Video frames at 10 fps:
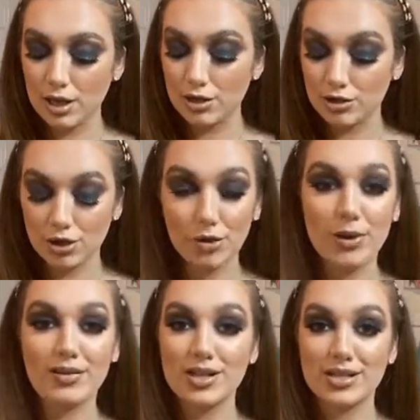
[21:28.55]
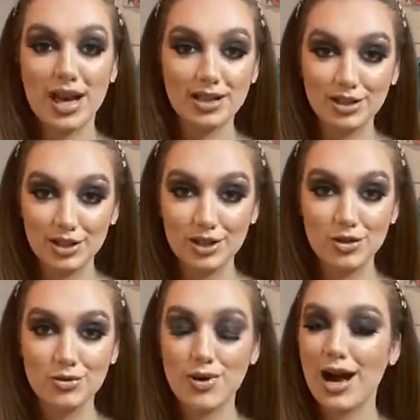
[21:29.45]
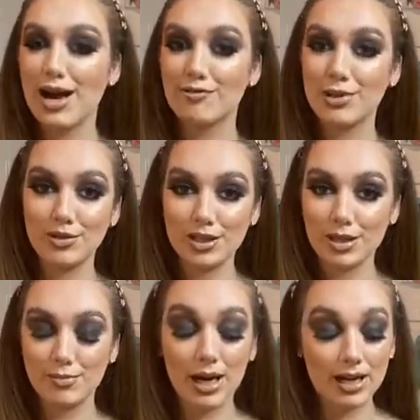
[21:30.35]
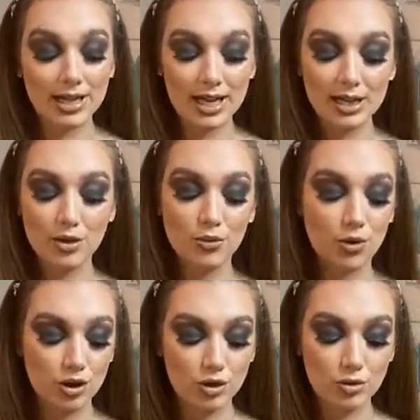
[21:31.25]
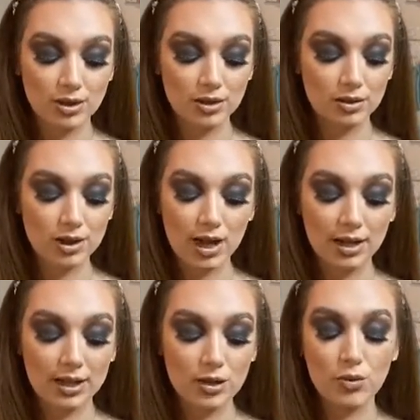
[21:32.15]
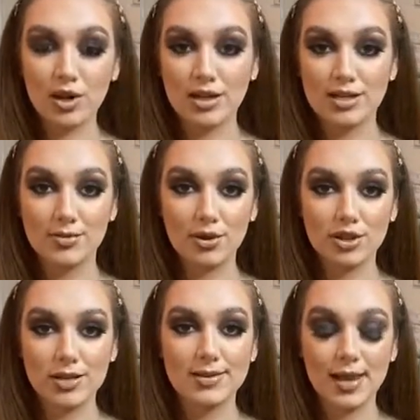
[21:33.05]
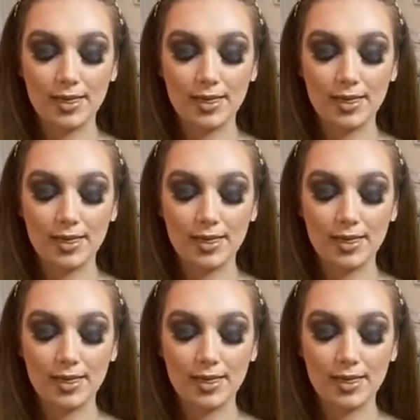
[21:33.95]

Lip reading: So if there's any that you have been looking at buying or want to know what they look like, want any swatches,